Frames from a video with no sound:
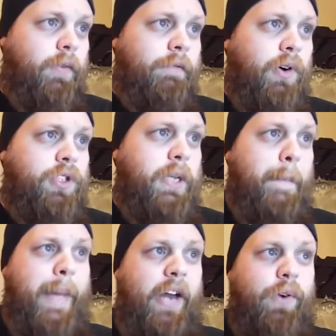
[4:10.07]
reverse
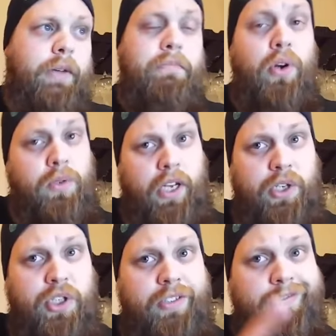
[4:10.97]
battery
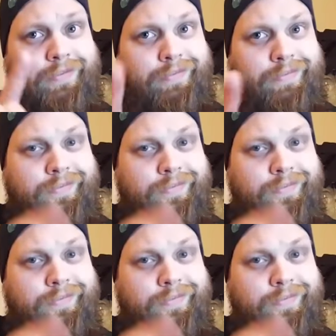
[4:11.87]
protection,